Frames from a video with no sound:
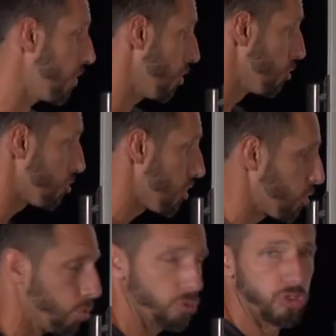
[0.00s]
and those are the
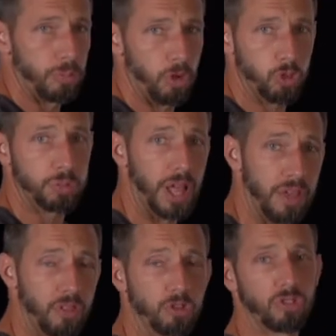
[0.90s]
tools that multiply,
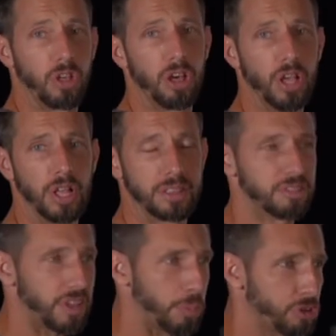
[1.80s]
and those are the
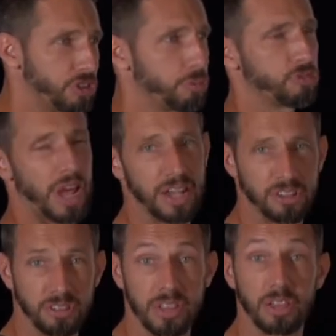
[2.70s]
discipleship
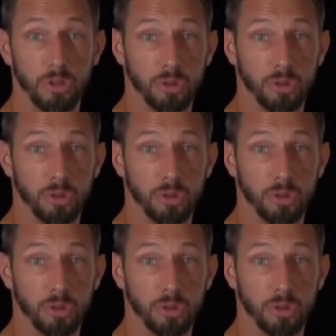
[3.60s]
strategies that you